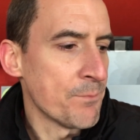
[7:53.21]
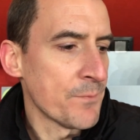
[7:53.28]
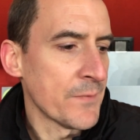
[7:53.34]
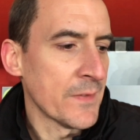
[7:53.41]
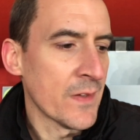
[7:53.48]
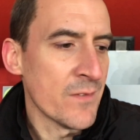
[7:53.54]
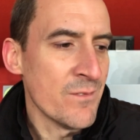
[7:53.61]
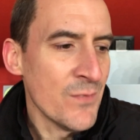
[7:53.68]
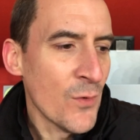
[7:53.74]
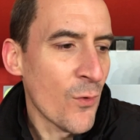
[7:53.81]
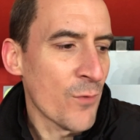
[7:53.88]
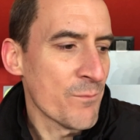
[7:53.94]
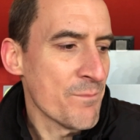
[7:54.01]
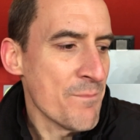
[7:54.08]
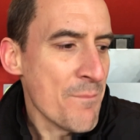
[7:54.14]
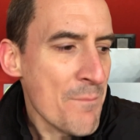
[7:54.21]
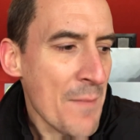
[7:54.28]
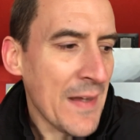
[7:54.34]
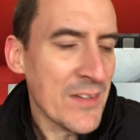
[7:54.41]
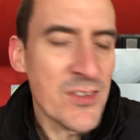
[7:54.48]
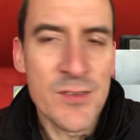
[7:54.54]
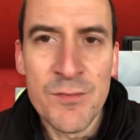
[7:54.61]
you know, not
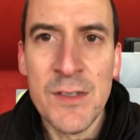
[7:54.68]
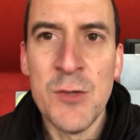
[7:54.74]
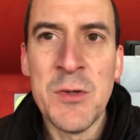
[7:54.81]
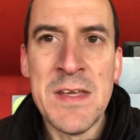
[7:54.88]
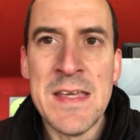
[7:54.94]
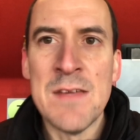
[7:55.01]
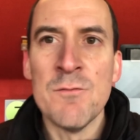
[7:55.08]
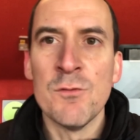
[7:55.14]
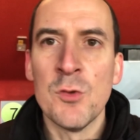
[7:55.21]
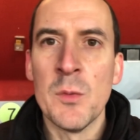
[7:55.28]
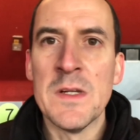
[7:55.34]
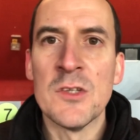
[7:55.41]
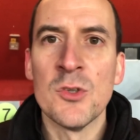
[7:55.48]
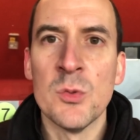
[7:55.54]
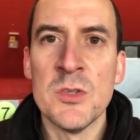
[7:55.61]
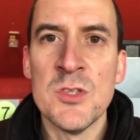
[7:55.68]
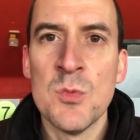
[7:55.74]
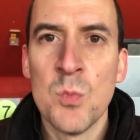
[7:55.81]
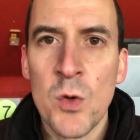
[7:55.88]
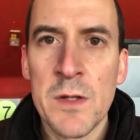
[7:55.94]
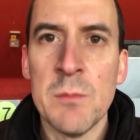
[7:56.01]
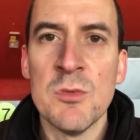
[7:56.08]
massively influential as you
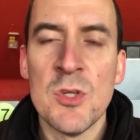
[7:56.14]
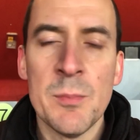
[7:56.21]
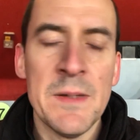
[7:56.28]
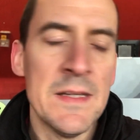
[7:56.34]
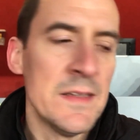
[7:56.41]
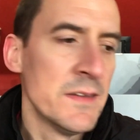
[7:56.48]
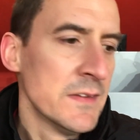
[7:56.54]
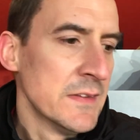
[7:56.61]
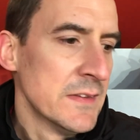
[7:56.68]
want him to be.